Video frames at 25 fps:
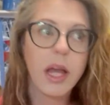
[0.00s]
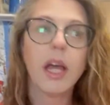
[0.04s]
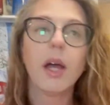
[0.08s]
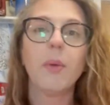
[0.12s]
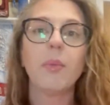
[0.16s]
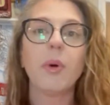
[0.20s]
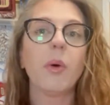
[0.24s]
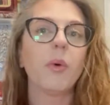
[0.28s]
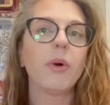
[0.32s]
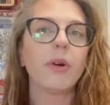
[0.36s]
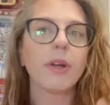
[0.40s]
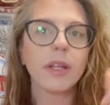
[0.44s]

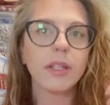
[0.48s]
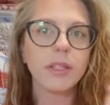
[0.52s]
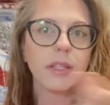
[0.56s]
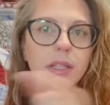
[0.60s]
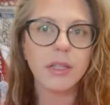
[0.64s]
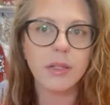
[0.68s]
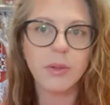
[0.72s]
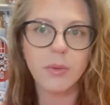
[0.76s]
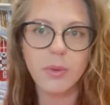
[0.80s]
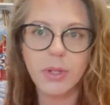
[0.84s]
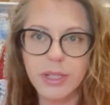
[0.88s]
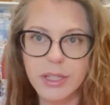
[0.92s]
But we'll get to
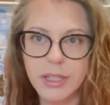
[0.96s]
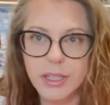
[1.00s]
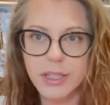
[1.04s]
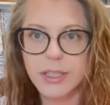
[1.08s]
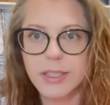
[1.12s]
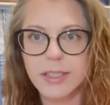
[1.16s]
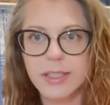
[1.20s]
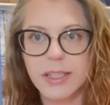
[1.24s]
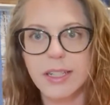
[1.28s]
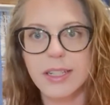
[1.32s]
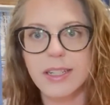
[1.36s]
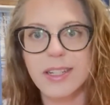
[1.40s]
the
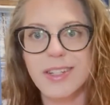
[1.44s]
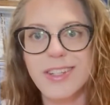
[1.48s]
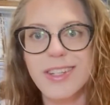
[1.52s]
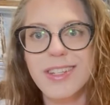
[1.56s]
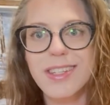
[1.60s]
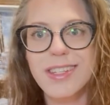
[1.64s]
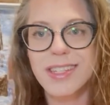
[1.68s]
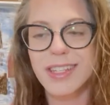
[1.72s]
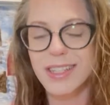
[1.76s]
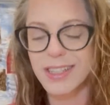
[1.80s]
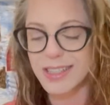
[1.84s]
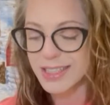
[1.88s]
winners in
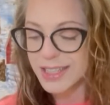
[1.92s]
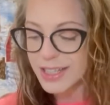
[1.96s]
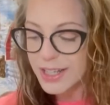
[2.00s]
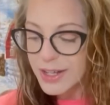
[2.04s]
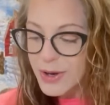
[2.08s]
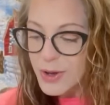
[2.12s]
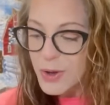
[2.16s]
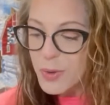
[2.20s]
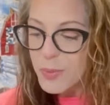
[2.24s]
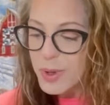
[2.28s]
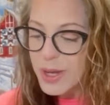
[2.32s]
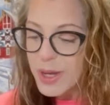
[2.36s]
just a
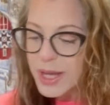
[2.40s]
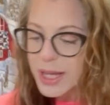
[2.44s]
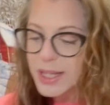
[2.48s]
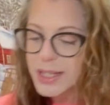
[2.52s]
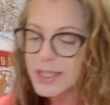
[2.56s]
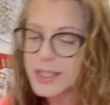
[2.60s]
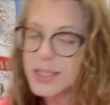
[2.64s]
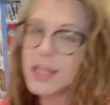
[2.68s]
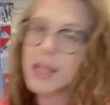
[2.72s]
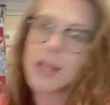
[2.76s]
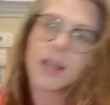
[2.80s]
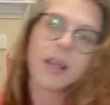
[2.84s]
little
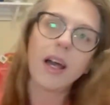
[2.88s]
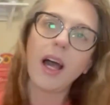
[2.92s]
bit.